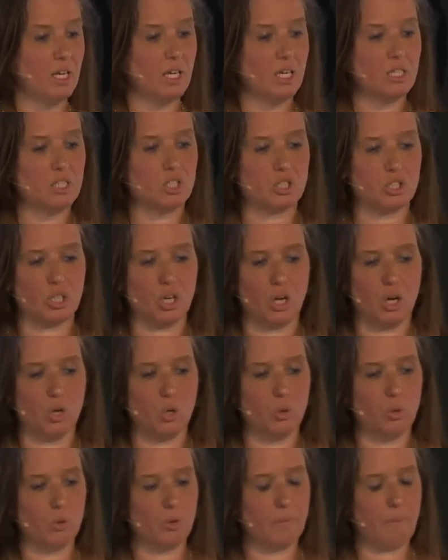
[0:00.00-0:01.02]

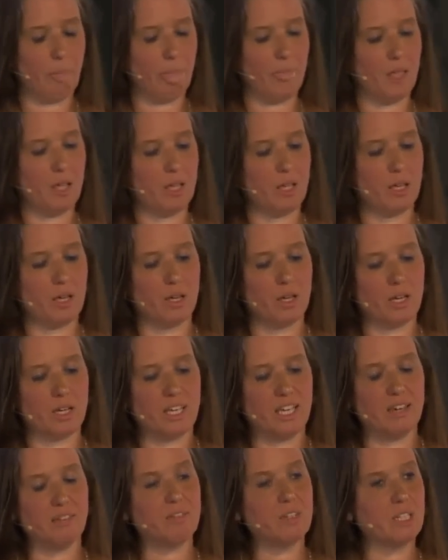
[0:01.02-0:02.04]
So
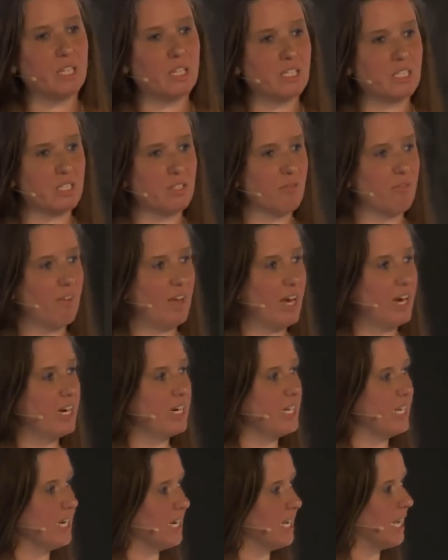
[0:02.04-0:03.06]
given the
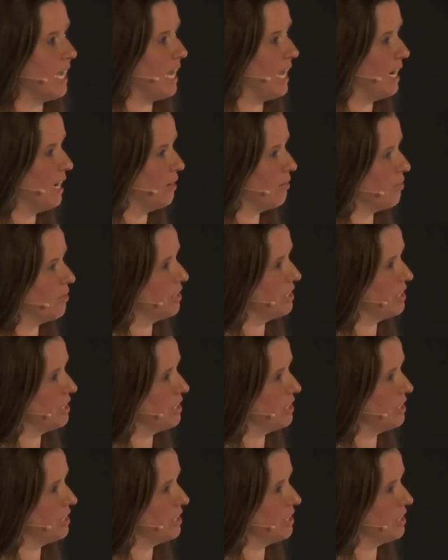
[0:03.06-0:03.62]
severity, again, of the